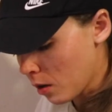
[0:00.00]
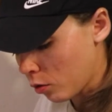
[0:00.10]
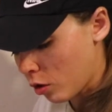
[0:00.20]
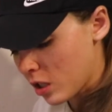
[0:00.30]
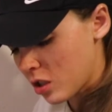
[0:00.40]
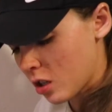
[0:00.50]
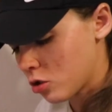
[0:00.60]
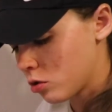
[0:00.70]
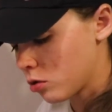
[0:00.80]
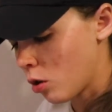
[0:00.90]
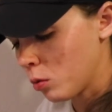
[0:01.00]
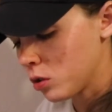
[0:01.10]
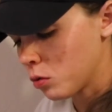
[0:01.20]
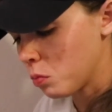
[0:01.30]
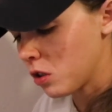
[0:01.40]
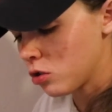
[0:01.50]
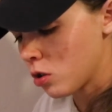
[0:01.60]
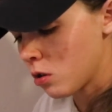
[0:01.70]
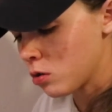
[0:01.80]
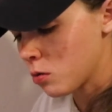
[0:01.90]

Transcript: Great texture as always with Ben & Jerry's.